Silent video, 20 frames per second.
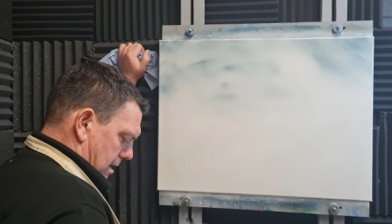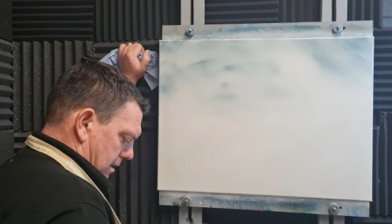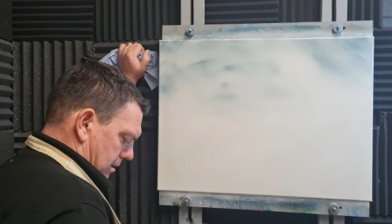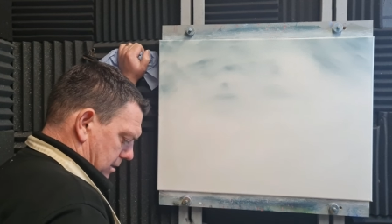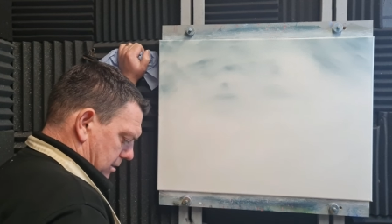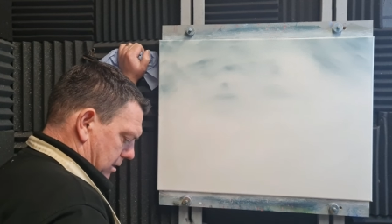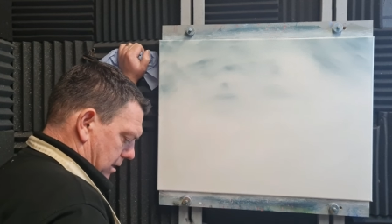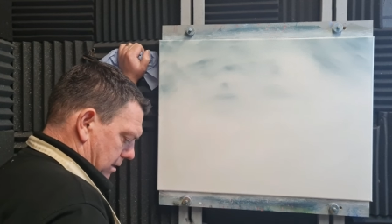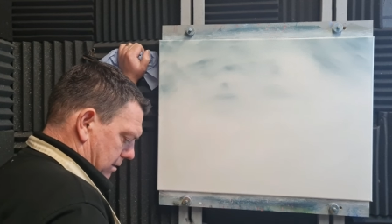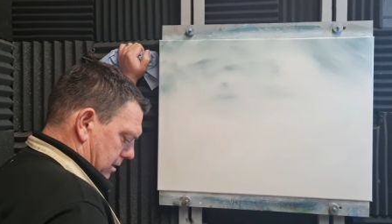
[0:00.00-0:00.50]

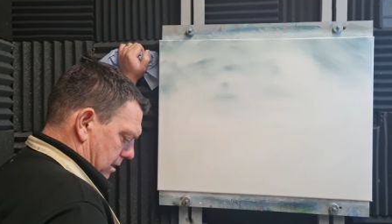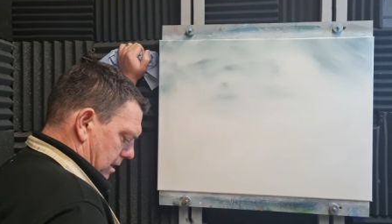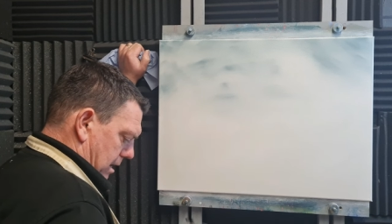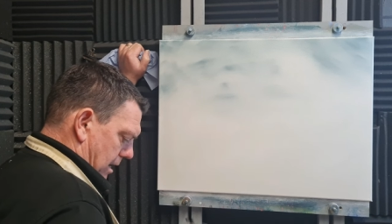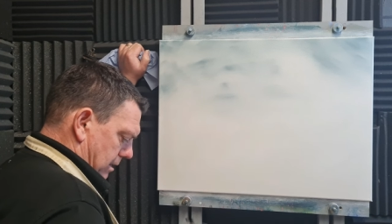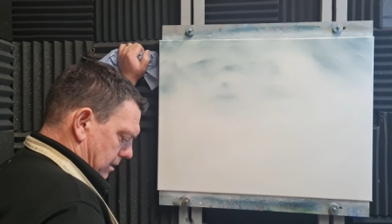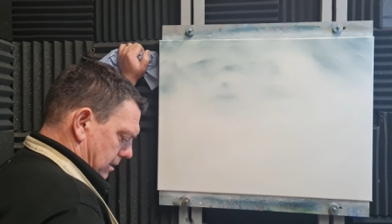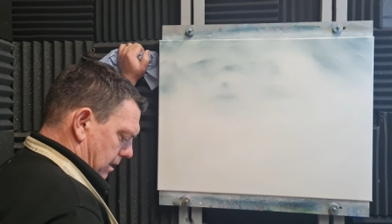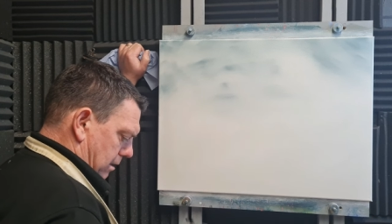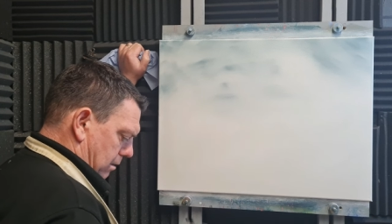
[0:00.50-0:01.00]
Just gives a
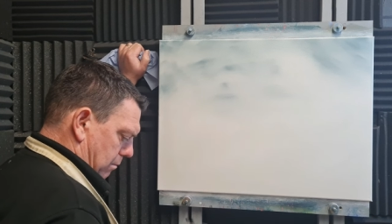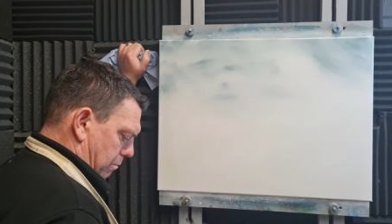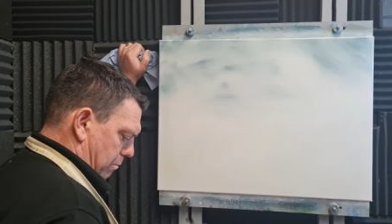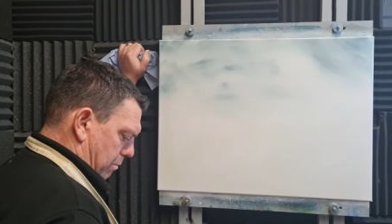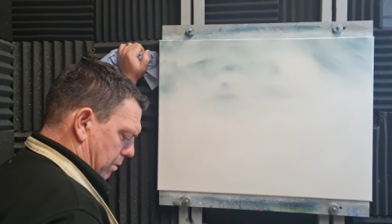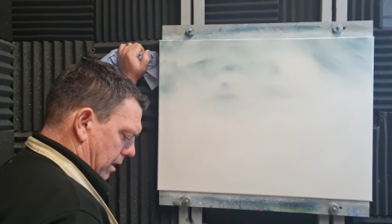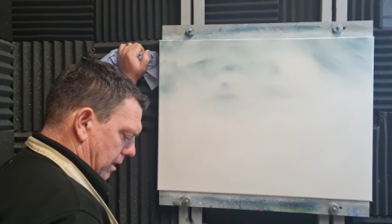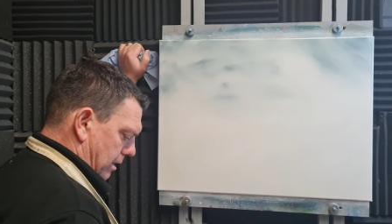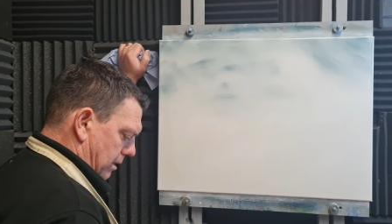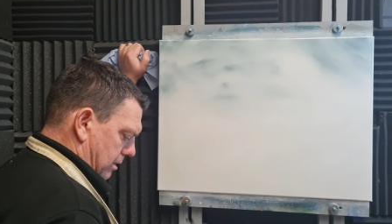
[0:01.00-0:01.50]
nice little
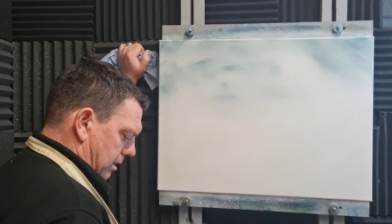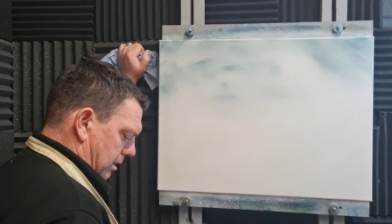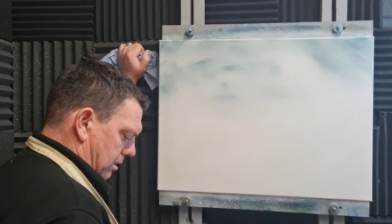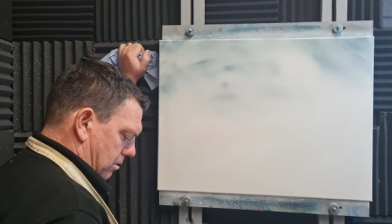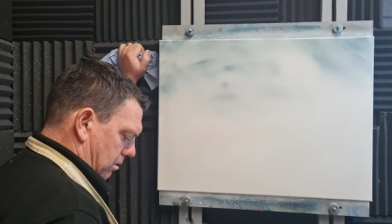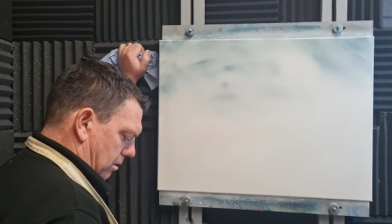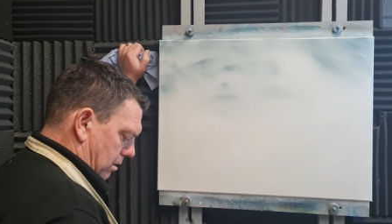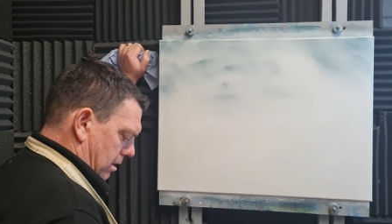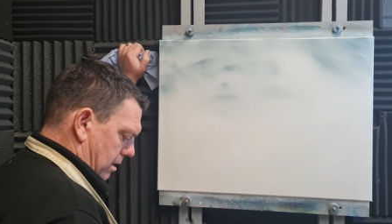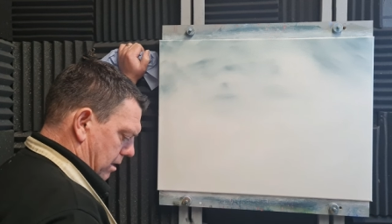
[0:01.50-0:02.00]
peachy
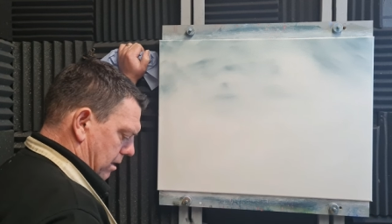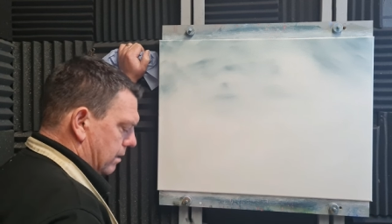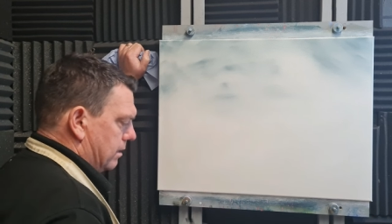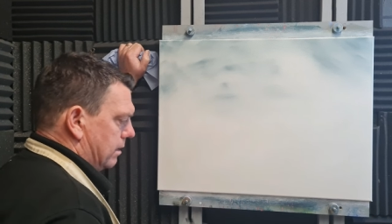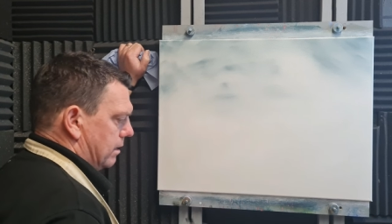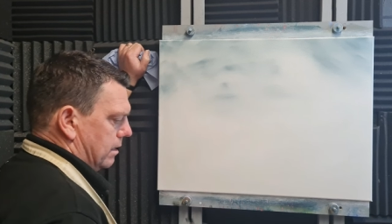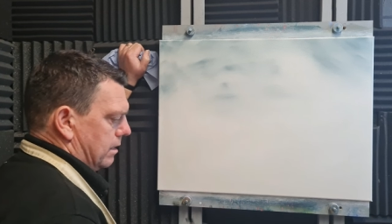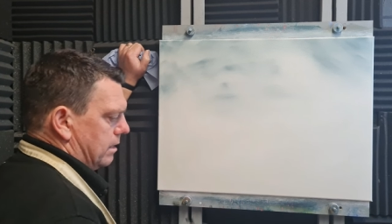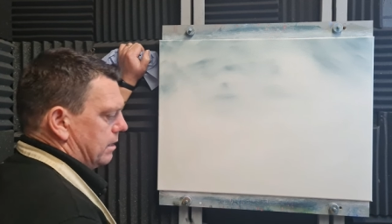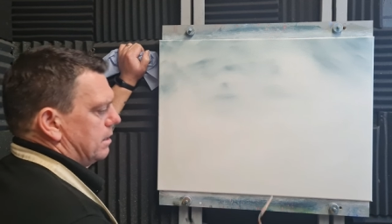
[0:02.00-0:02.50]
color
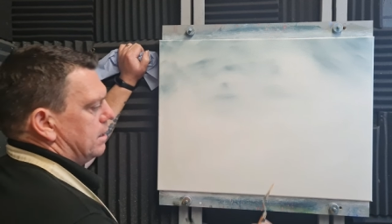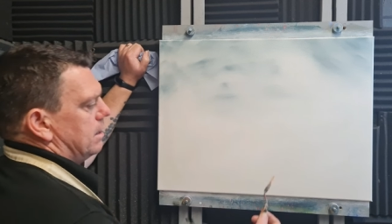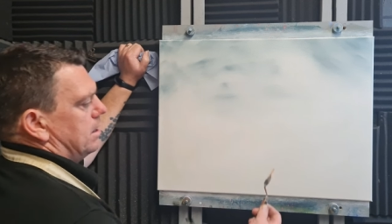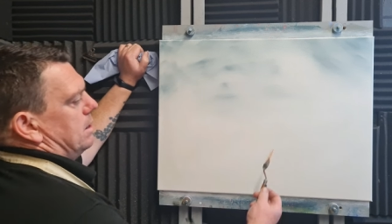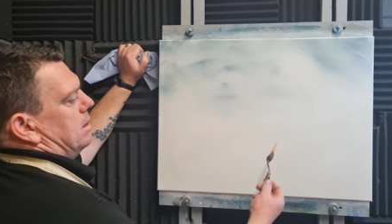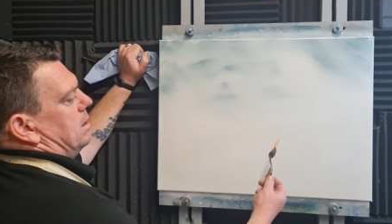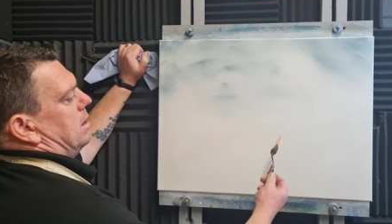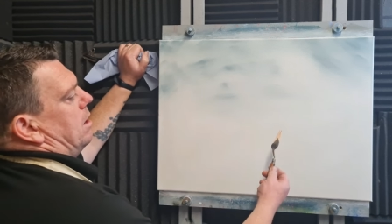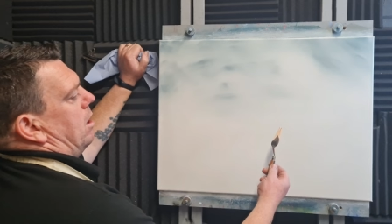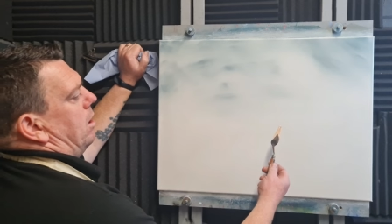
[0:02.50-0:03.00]

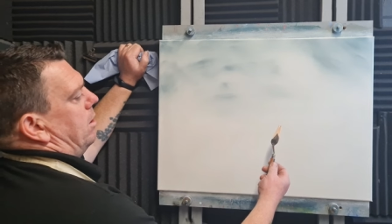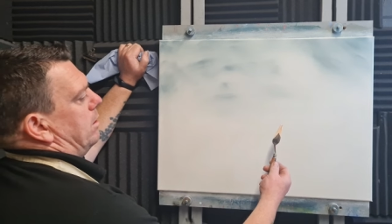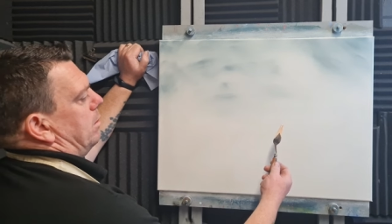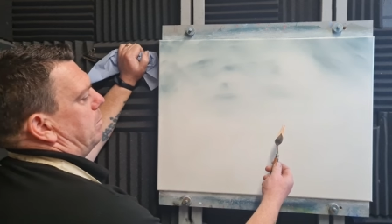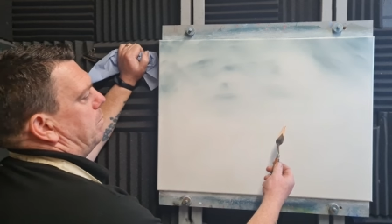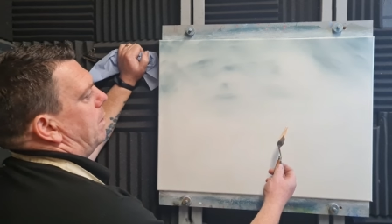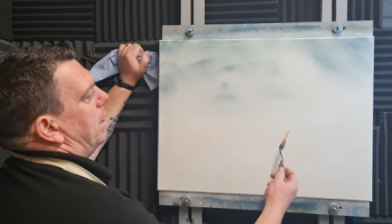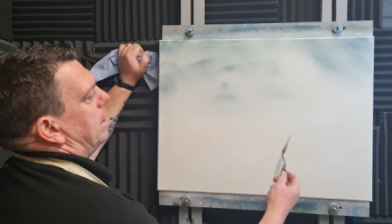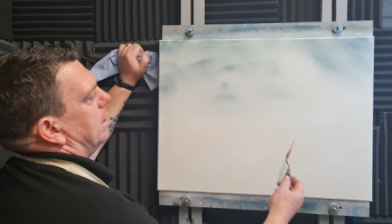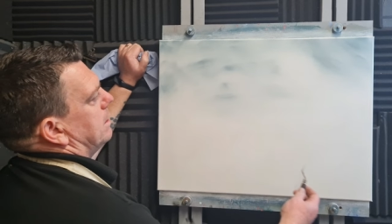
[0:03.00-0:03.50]
on the
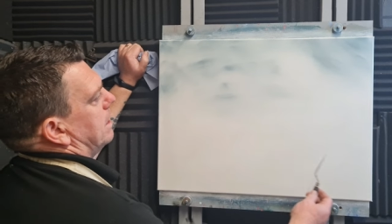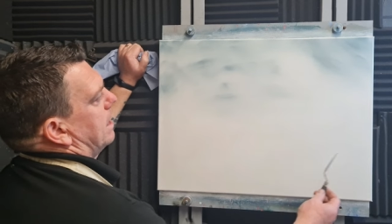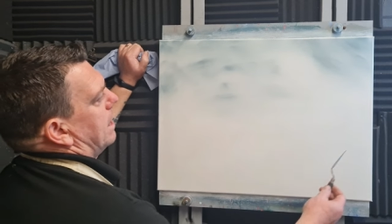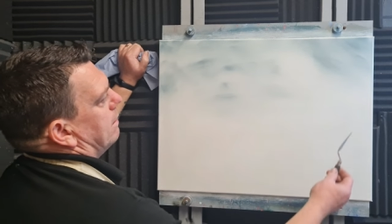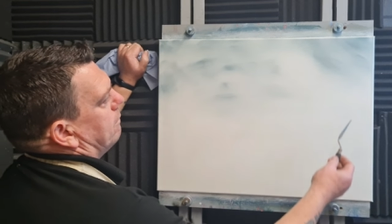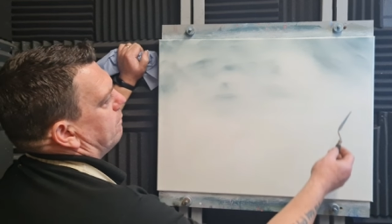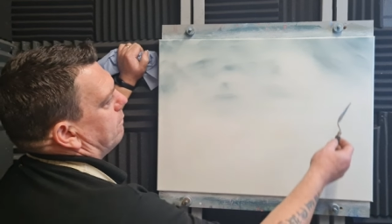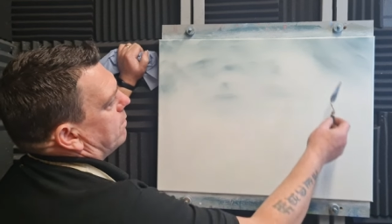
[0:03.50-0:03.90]
palette knife